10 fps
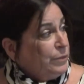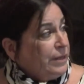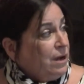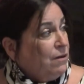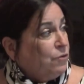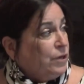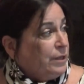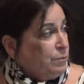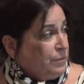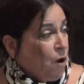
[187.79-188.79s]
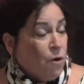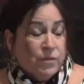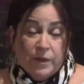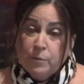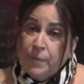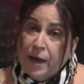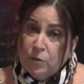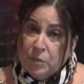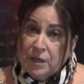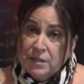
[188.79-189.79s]
We cover in all the
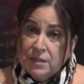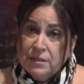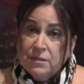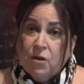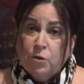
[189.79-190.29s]
inbound pieces,